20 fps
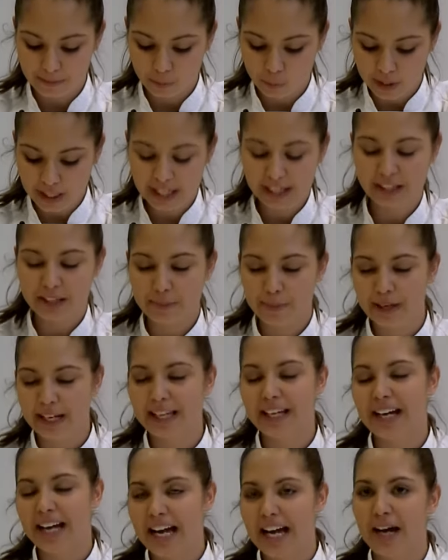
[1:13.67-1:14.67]
Winning the
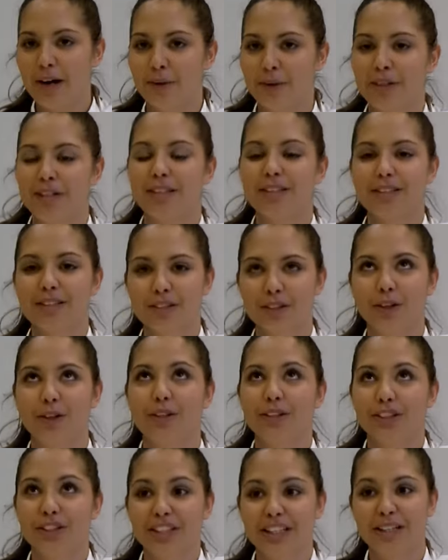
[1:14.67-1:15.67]
Peter Howard
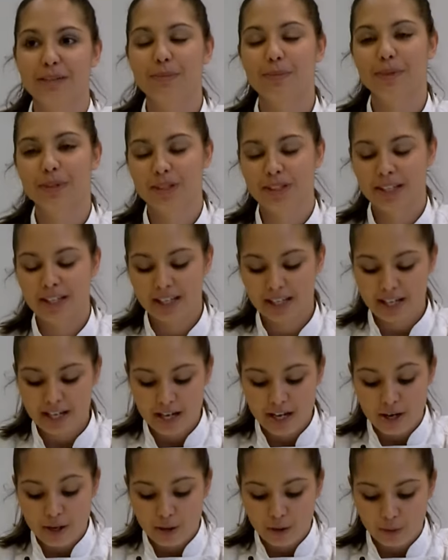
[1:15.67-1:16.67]
scholarship
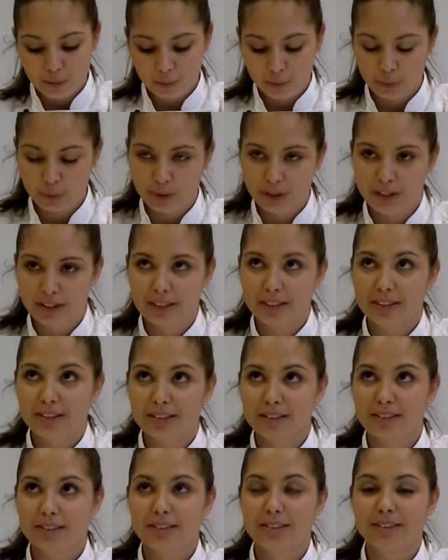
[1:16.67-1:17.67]
would
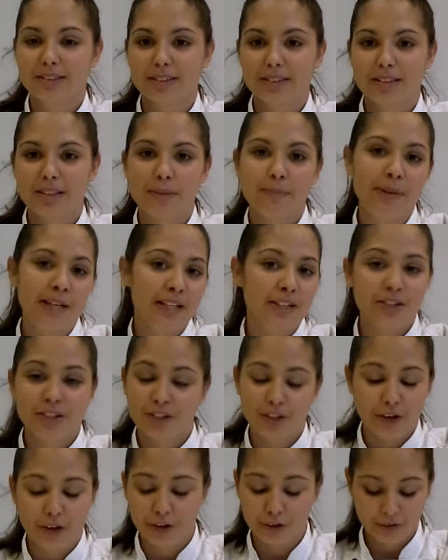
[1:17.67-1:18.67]
be
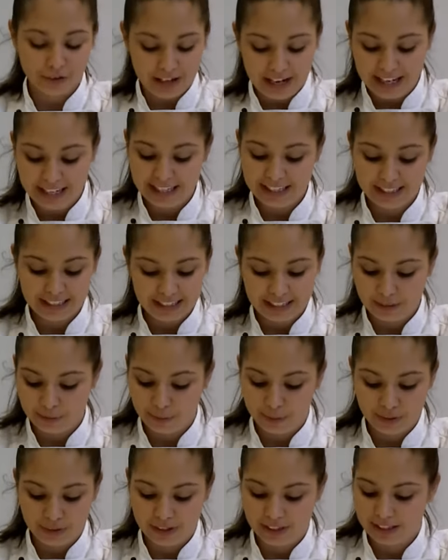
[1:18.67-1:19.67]
so great.
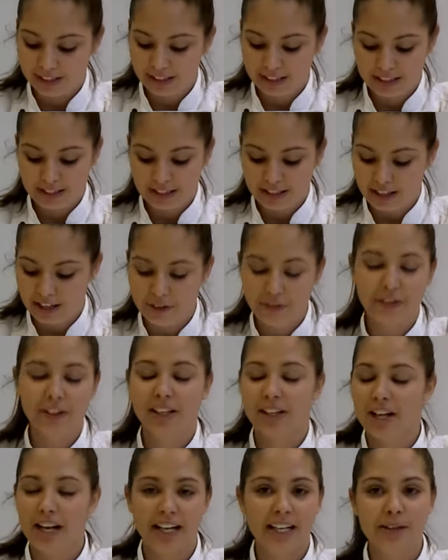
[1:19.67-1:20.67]
I
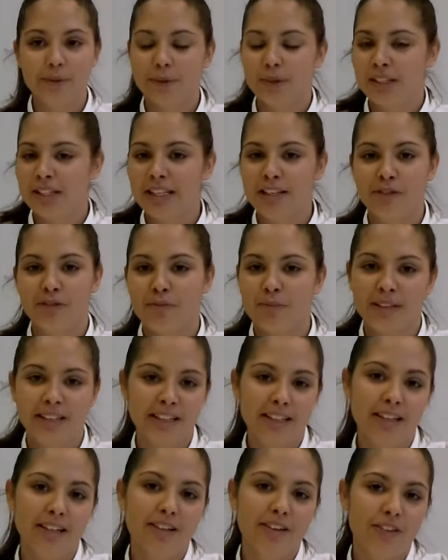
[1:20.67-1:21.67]
feel like it would give
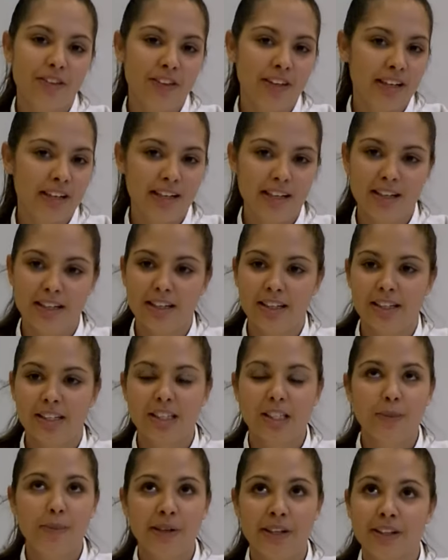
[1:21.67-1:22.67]
me the
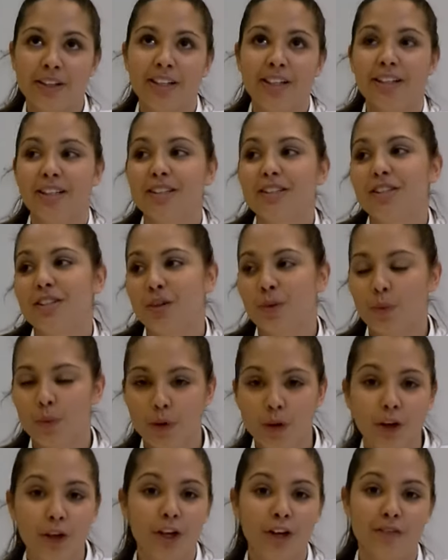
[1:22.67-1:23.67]
experience to
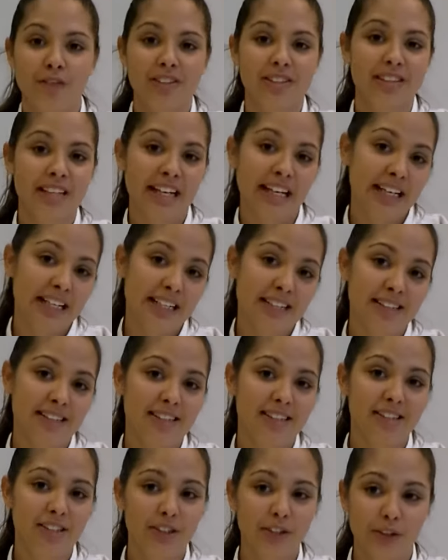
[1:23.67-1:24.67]
work
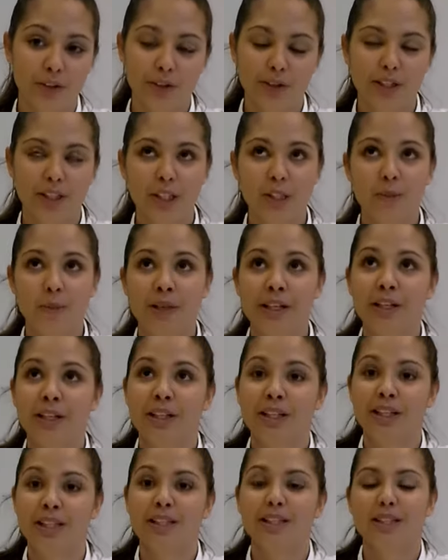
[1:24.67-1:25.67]
overseas, to
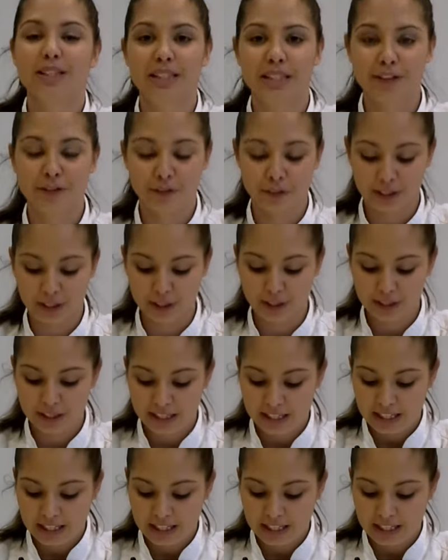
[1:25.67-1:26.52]
experience different